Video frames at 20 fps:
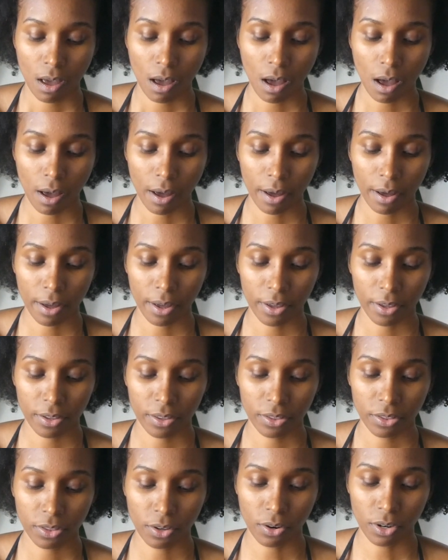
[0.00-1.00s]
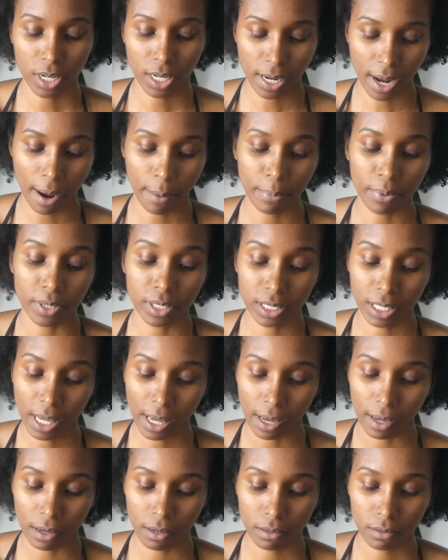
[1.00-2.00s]

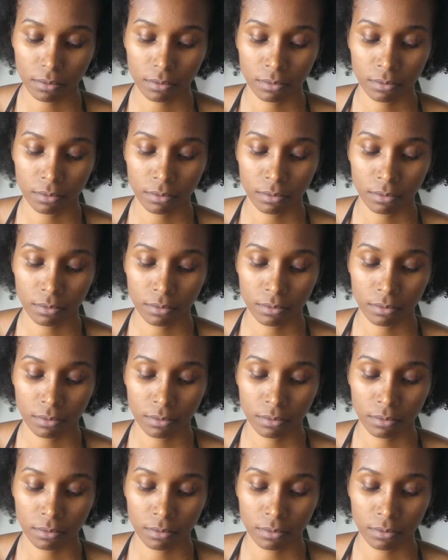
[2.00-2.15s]
39%.